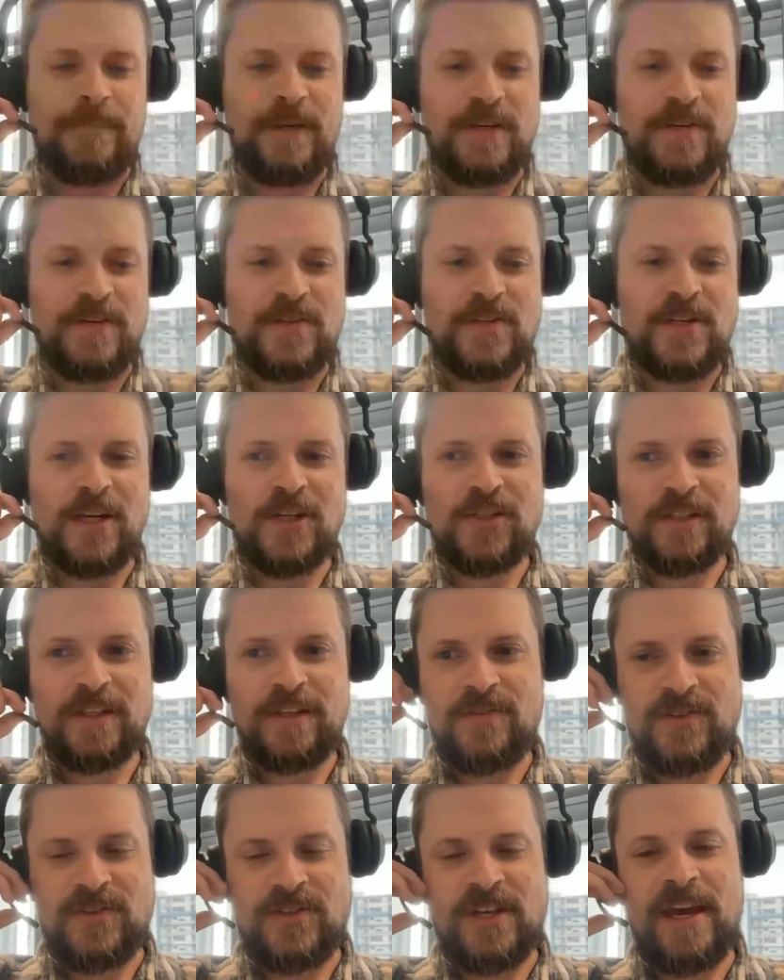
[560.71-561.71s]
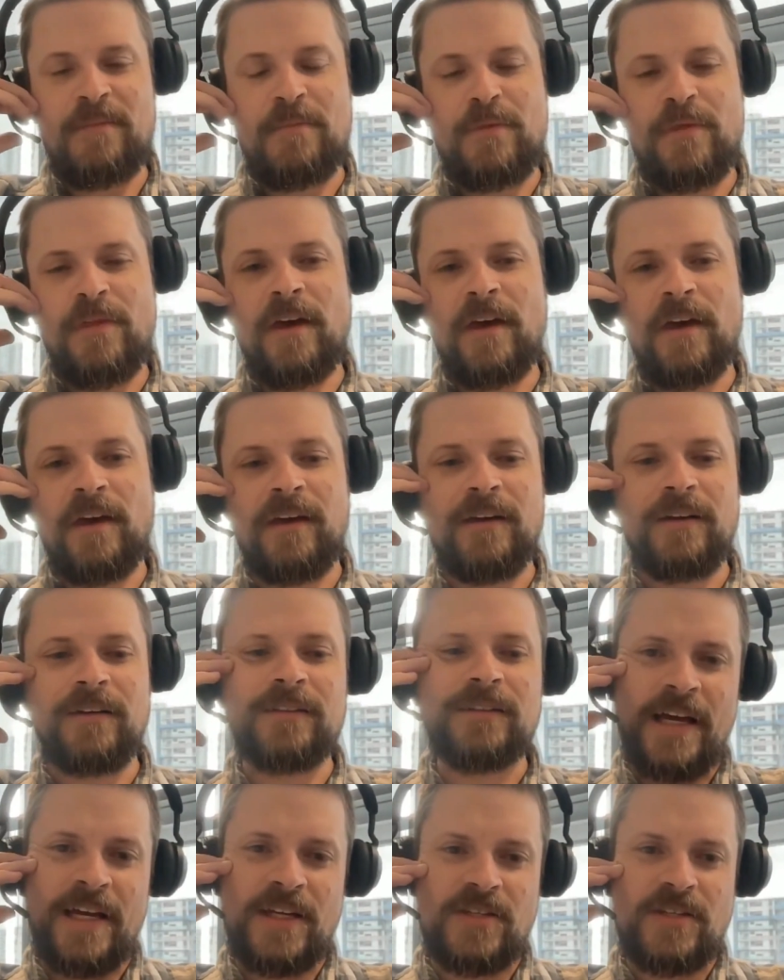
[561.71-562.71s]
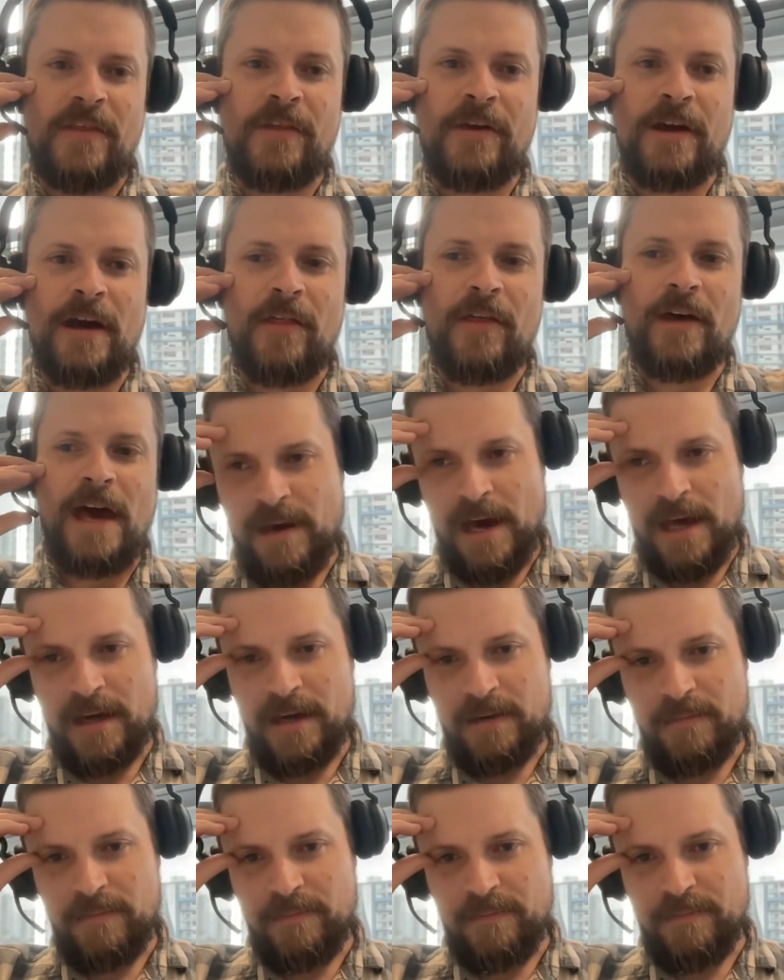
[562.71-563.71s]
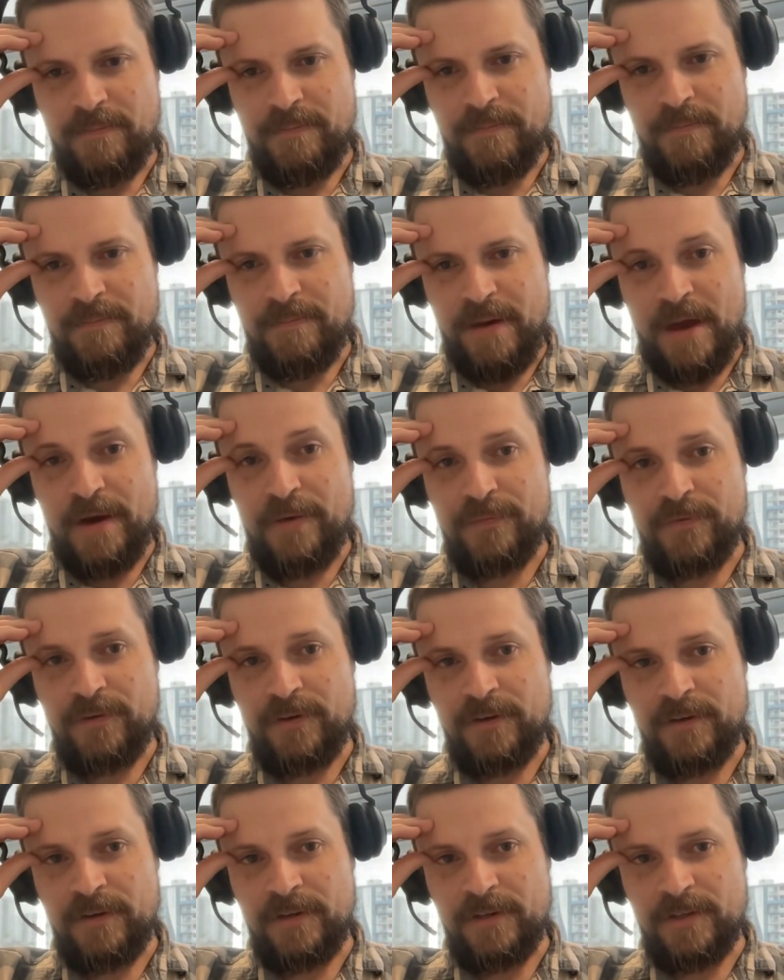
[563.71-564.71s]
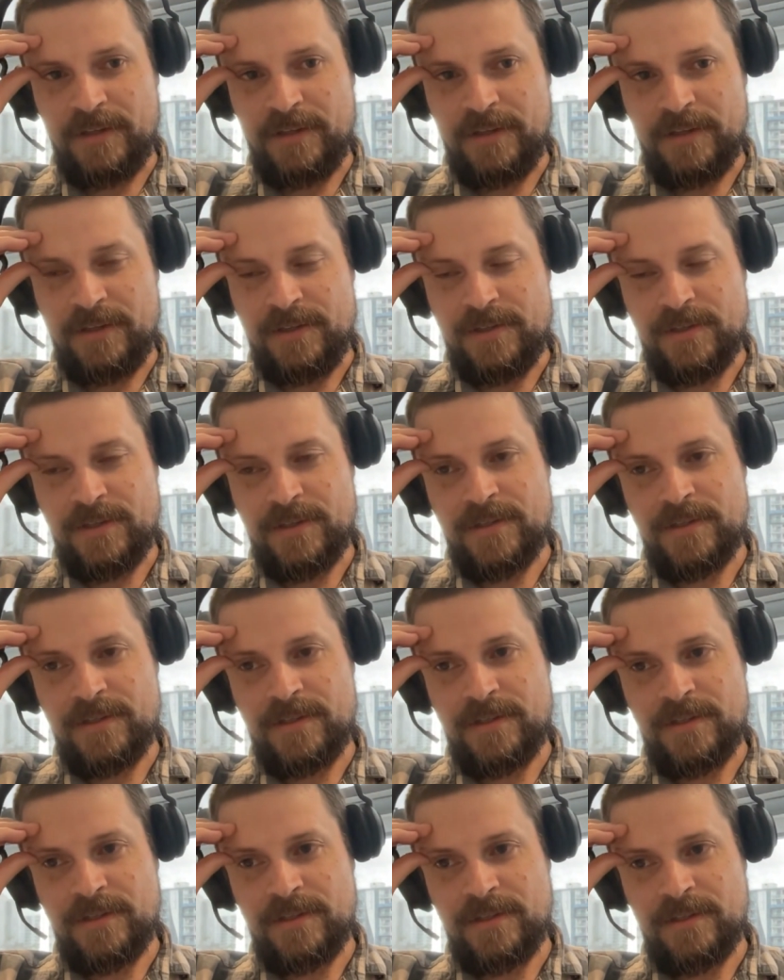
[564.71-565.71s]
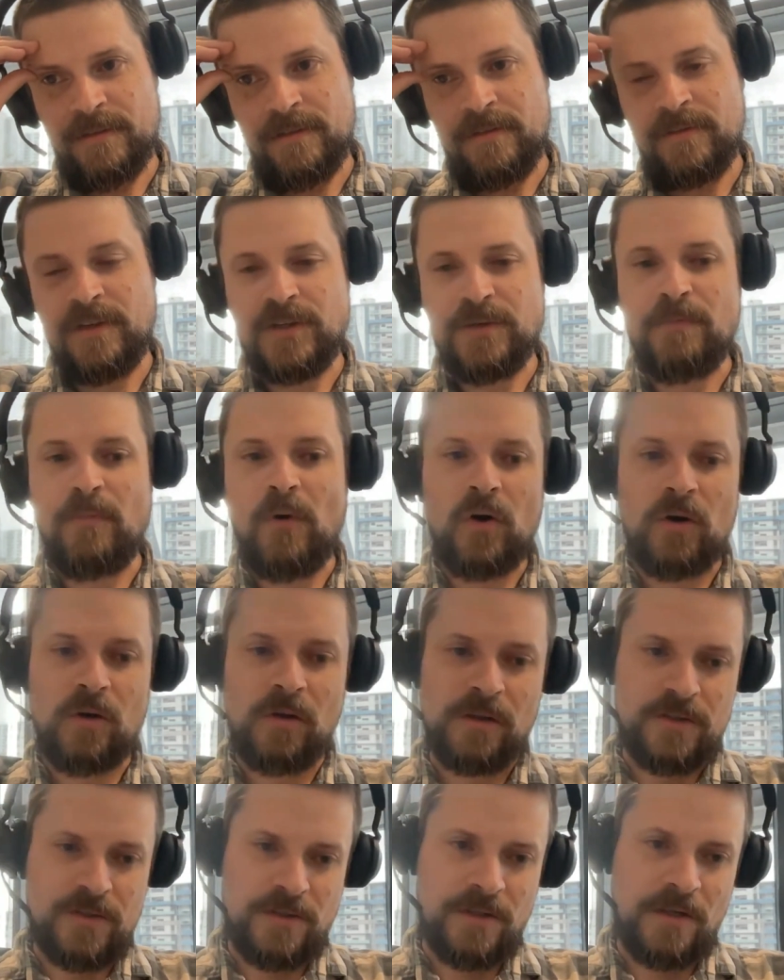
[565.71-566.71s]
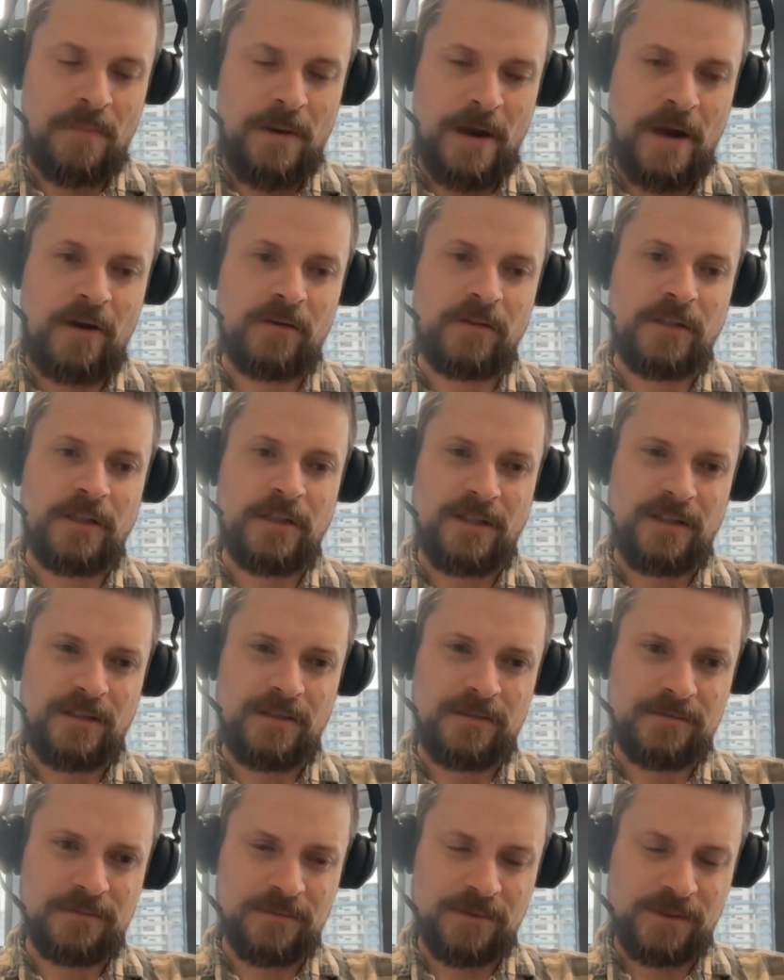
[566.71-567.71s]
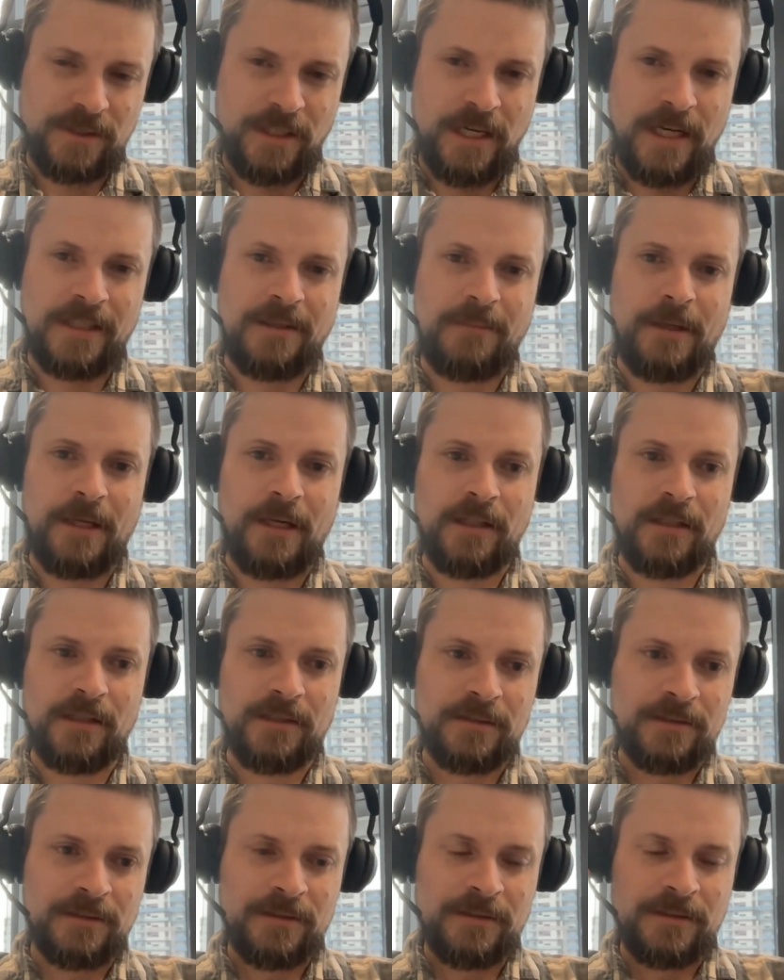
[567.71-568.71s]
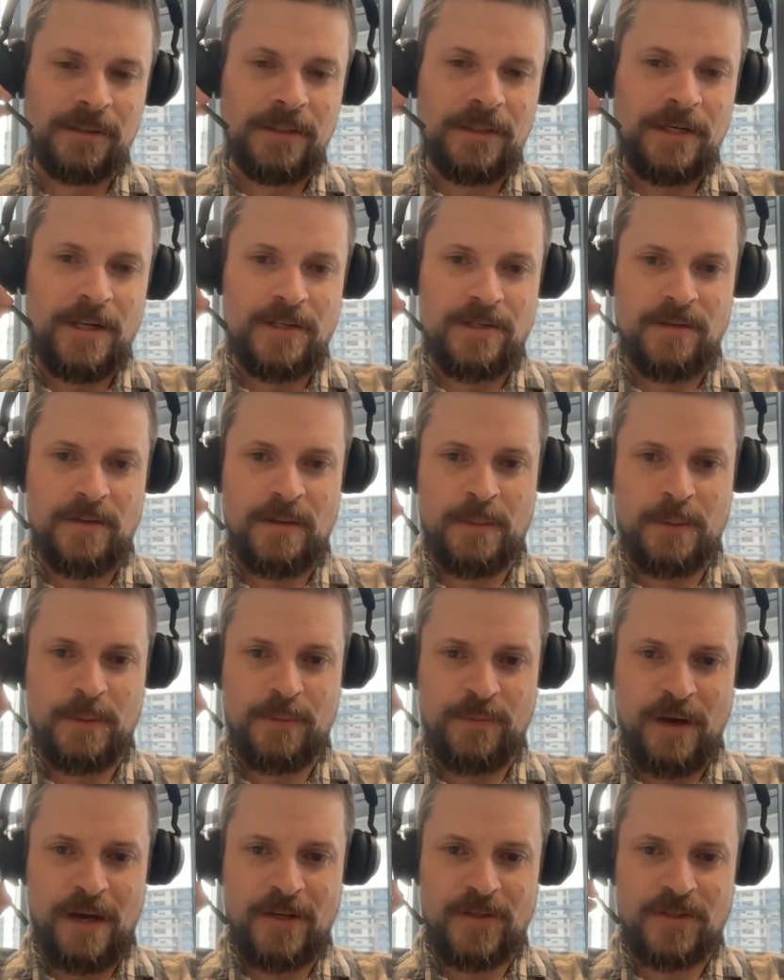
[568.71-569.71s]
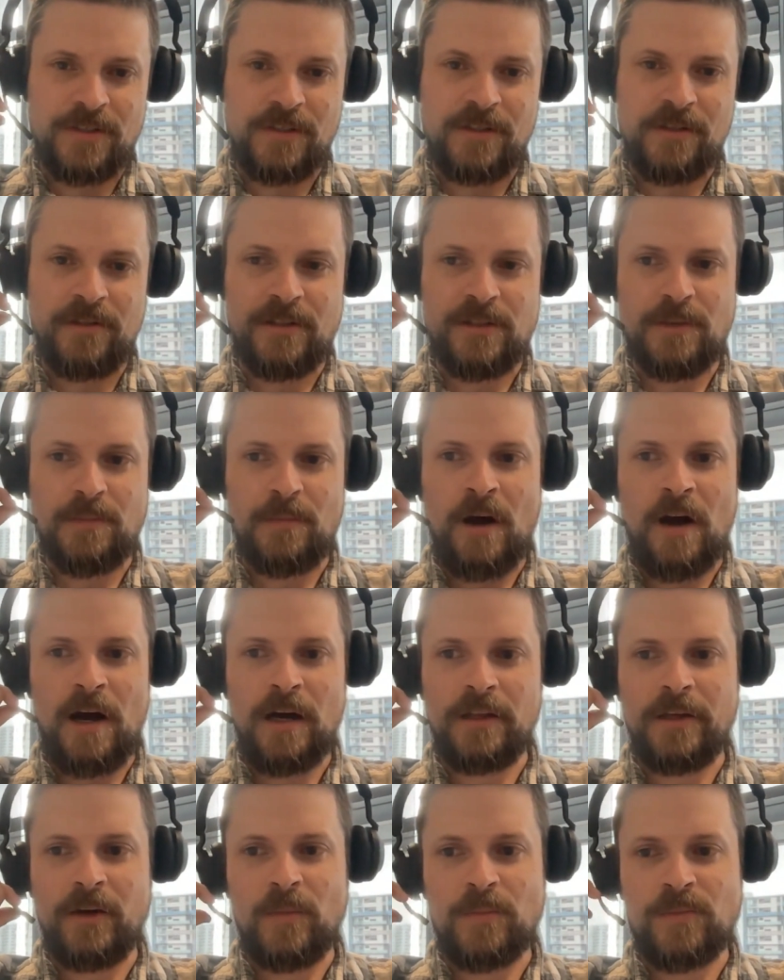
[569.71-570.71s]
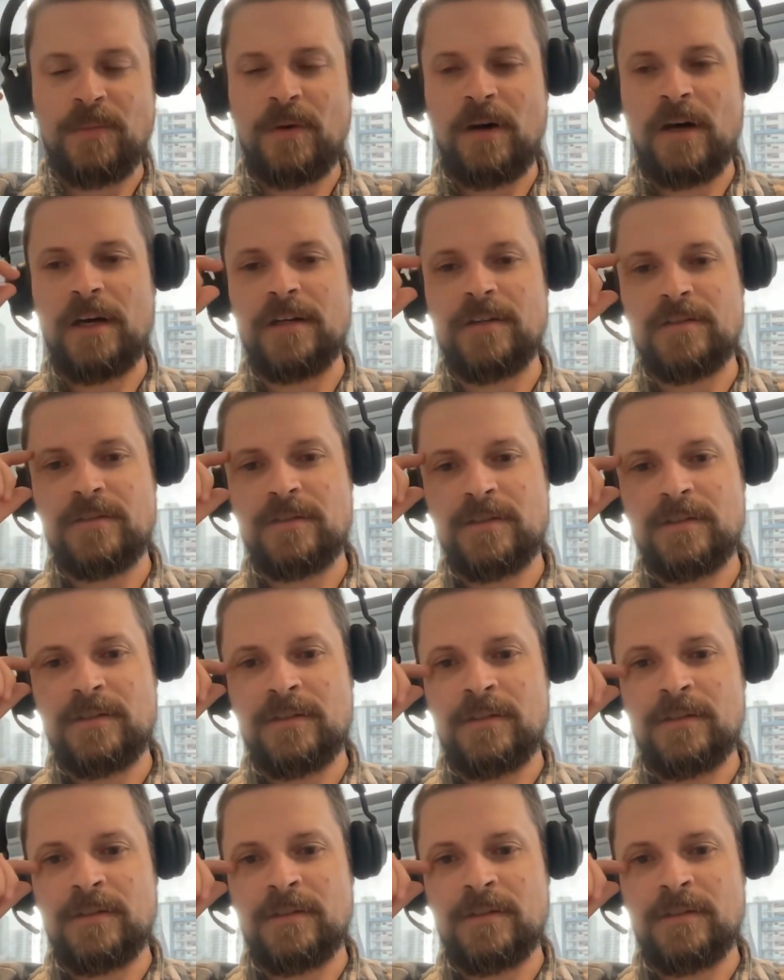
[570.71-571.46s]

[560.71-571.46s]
but it's essentially the same thing. I guess the other added benefit is this model is apparently slightly better. It's a bit faster, it's highly optimized.